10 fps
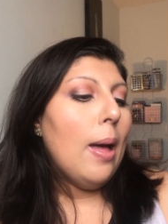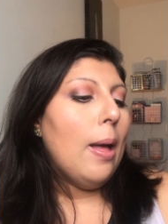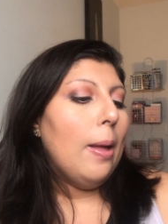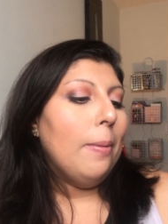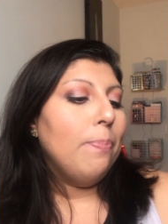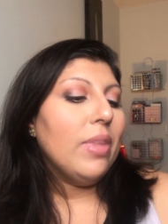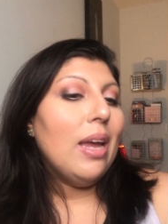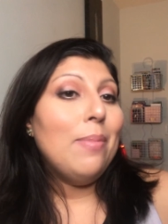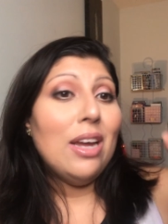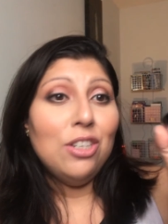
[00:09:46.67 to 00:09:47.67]

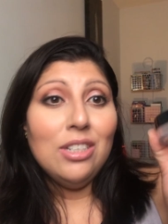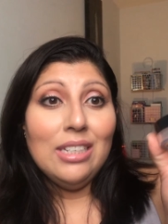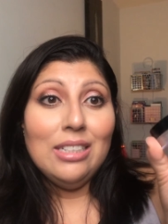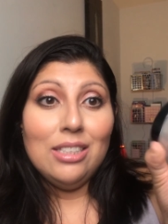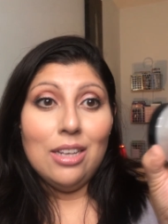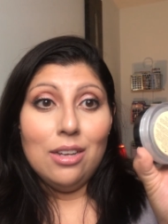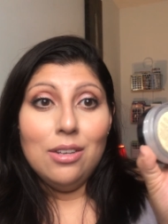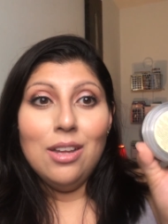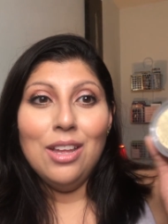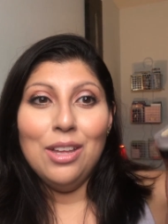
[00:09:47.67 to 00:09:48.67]
I'm actually
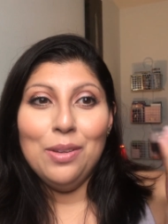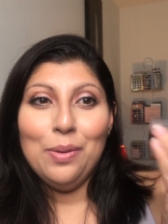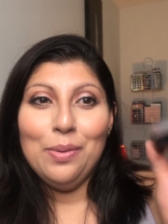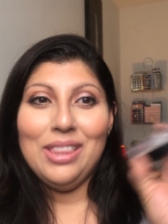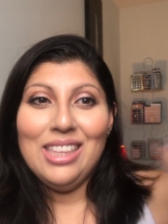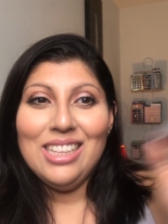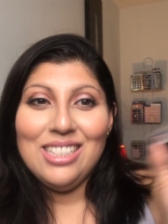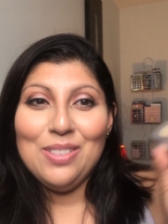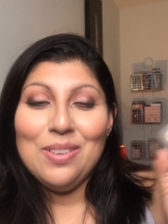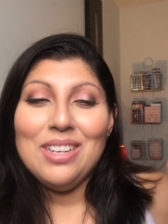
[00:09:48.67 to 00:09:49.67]
done with
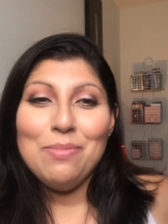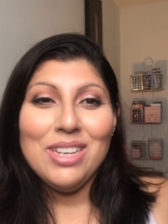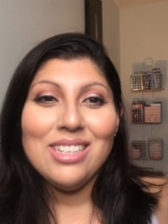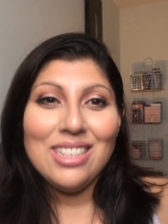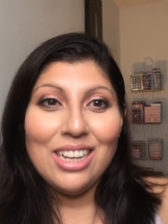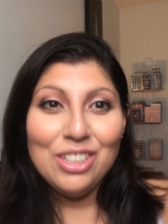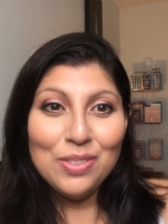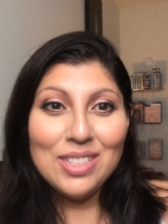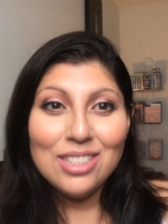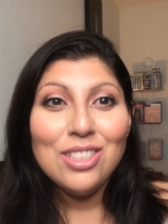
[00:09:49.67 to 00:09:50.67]
this one because I
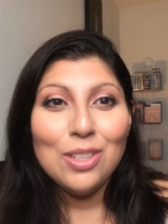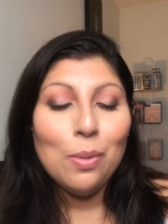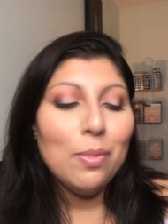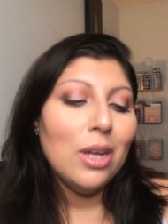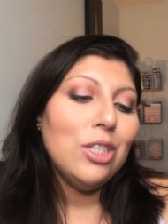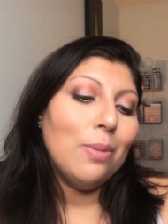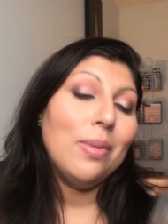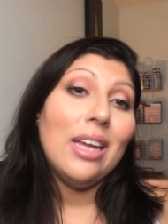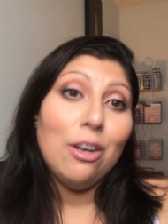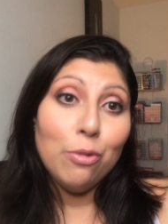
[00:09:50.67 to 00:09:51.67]
use it so much.
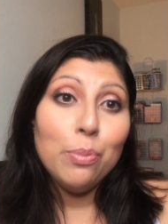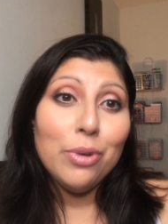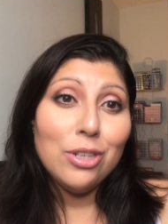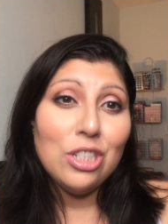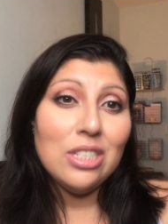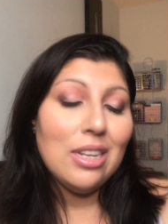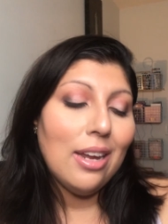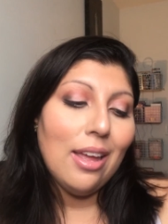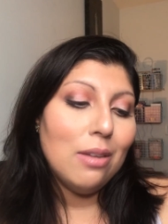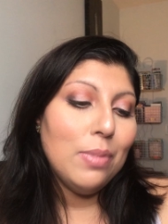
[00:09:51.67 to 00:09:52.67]
I'm gonna repurchase it
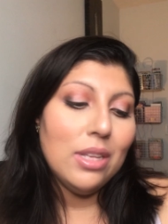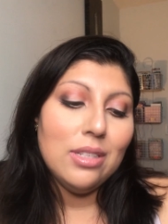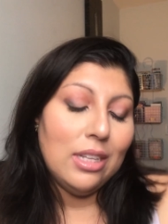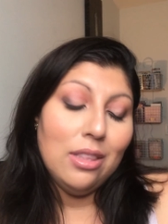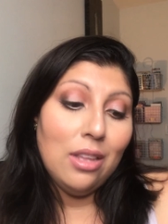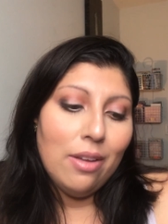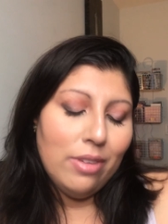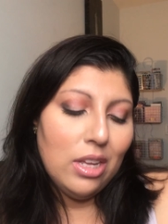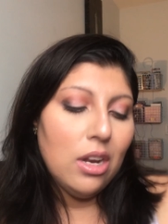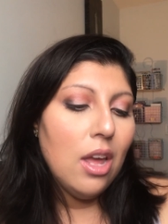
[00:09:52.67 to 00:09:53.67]
again because I
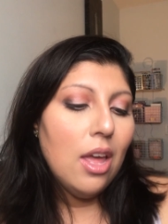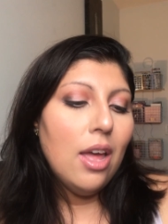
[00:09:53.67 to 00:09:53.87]
love it.